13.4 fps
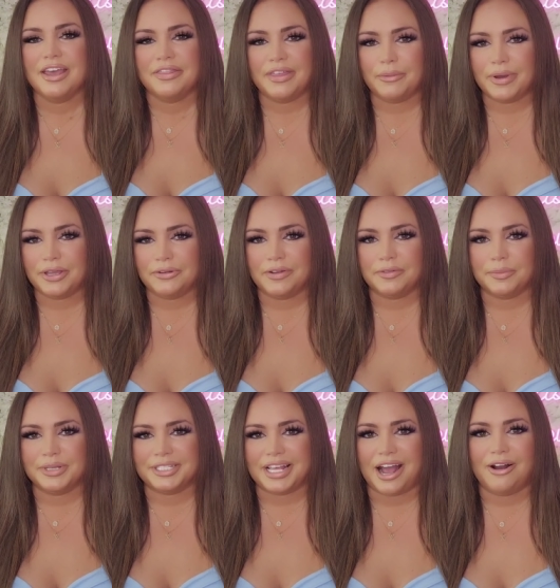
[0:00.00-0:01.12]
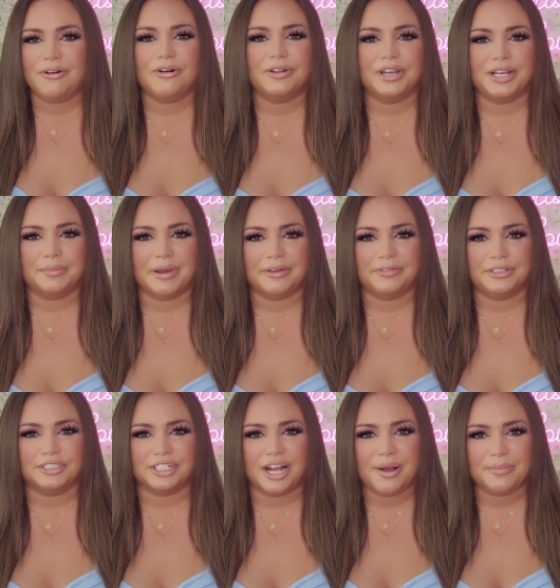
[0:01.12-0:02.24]
That way you never miss out on any of my
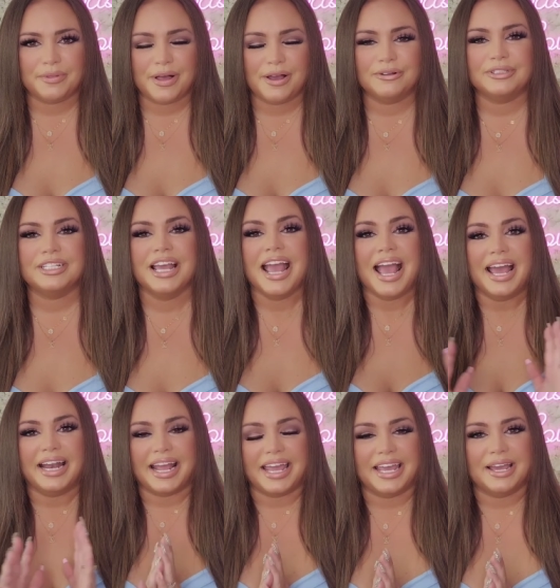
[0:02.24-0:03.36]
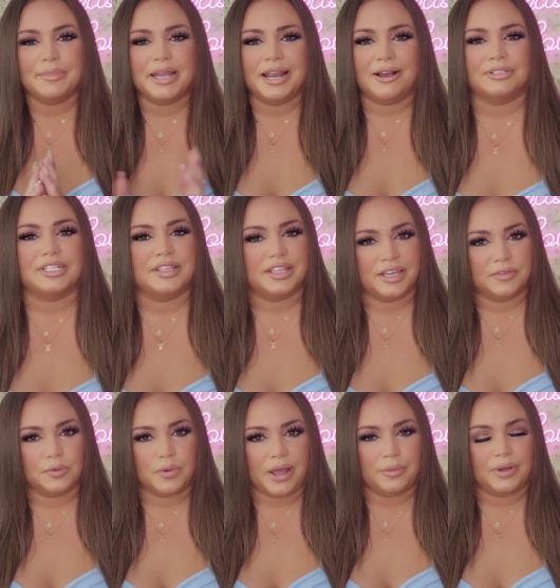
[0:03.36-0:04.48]
future uploads. And I am announcing the
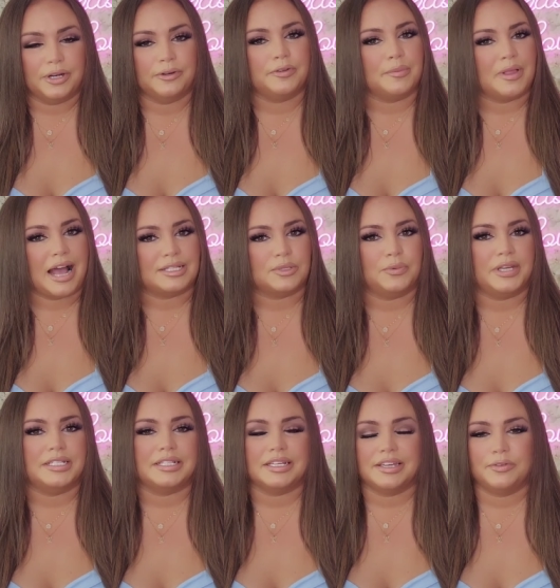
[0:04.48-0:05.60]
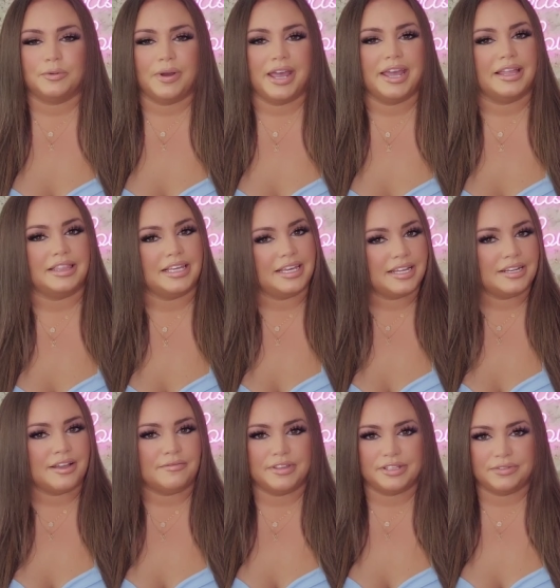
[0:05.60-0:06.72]
giveaway winner from last week's giveaway at the end
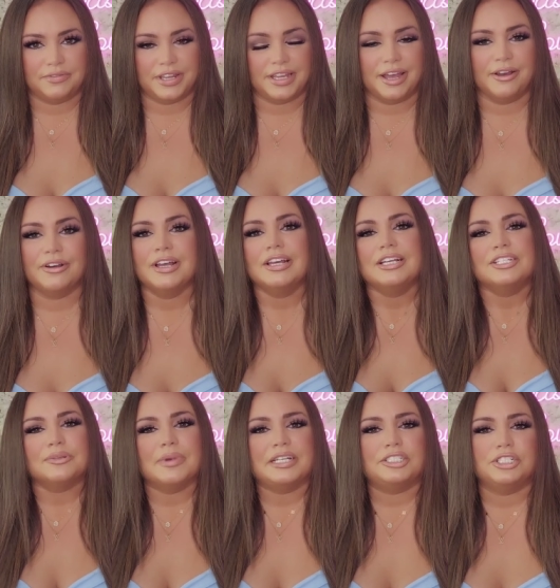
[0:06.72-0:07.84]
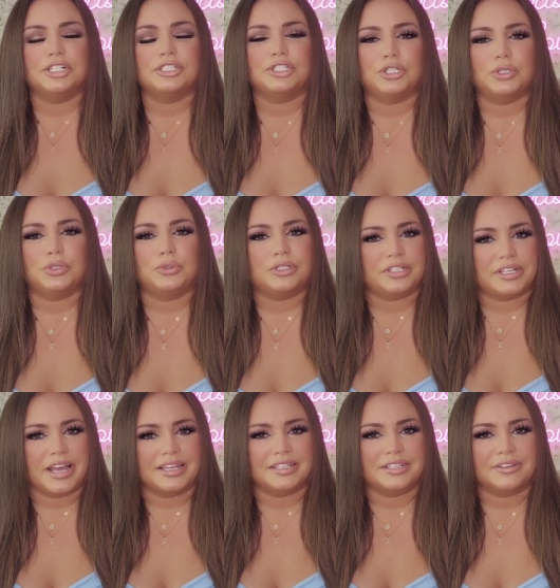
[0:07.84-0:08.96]
of this video. So make sure to
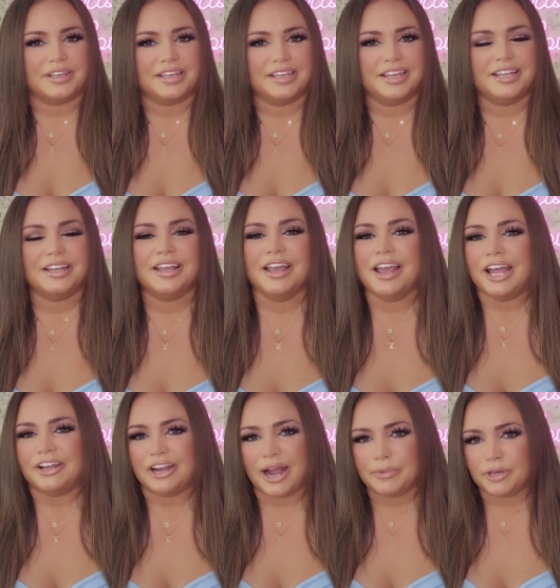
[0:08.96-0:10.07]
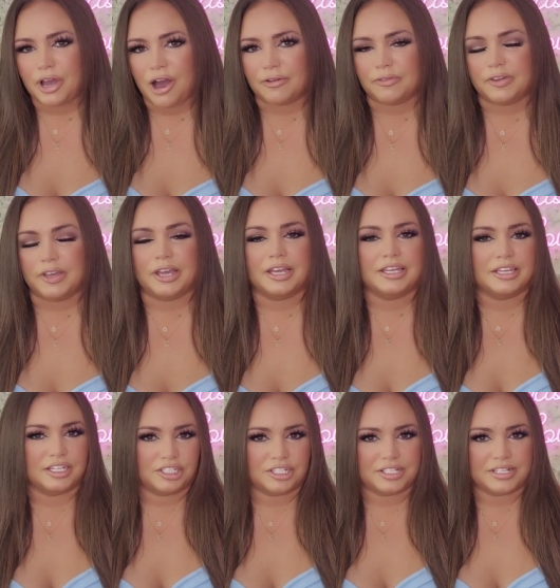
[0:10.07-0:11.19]
stay until the end. Grab your coffee,
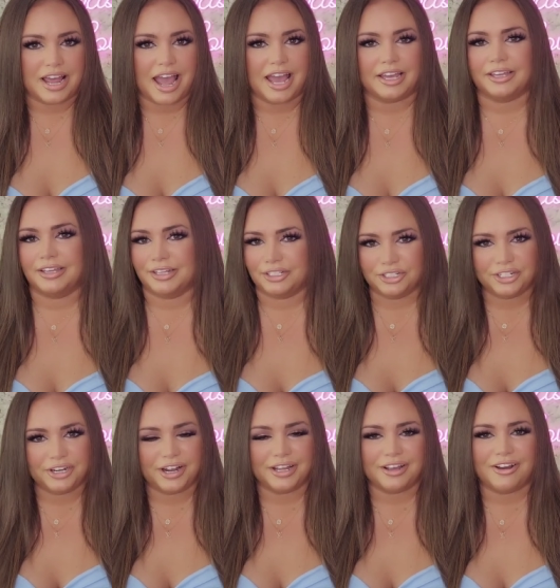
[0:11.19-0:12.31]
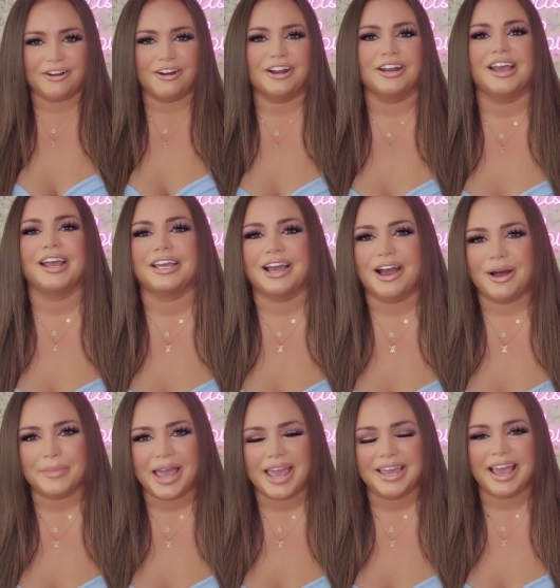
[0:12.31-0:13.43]
get your snack, get your credit card, come
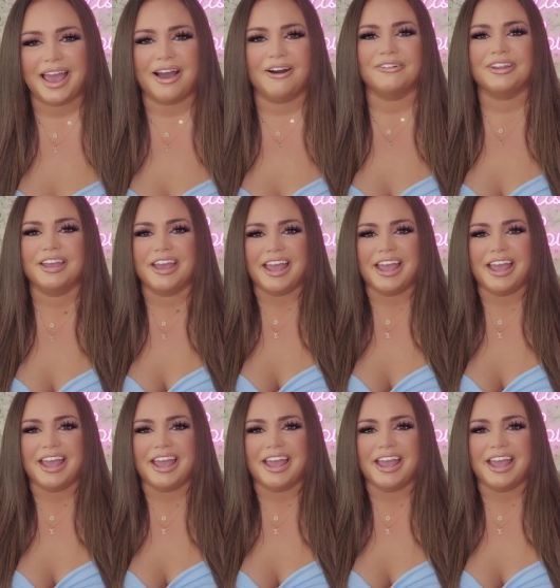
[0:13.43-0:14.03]
hang out.